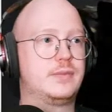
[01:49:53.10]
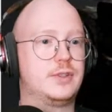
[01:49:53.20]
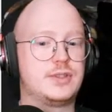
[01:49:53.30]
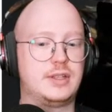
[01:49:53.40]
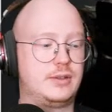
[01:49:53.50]

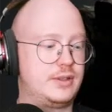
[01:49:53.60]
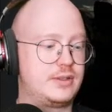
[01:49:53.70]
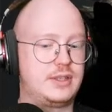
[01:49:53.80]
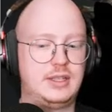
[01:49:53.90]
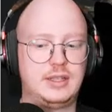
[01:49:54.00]
Just send you
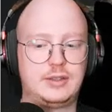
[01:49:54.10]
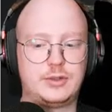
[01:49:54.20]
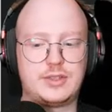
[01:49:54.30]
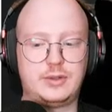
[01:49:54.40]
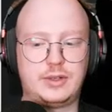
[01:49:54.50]
this and you
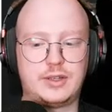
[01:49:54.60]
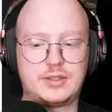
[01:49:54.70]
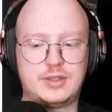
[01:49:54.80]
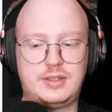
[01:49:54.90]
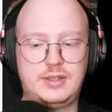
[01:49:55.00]
send you guys
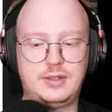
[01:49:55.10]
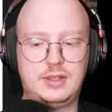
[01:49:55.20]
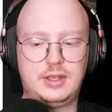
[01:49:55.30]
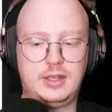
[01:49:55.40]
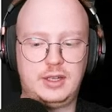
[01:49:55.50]
this here.
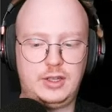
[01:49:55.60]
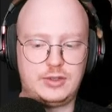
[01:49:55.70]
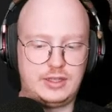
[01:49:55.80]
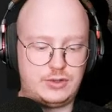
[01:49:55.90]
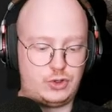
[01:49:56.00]
So
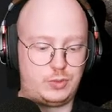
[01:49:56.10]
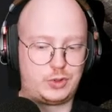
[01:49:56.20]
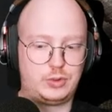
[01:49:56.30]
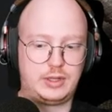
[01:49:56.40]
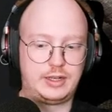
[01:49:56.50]
this is super
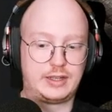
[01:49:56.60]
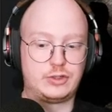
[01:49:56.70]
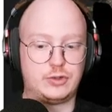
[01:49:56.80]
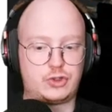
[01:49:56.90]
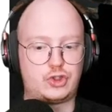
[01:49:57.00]
cool. I can actually just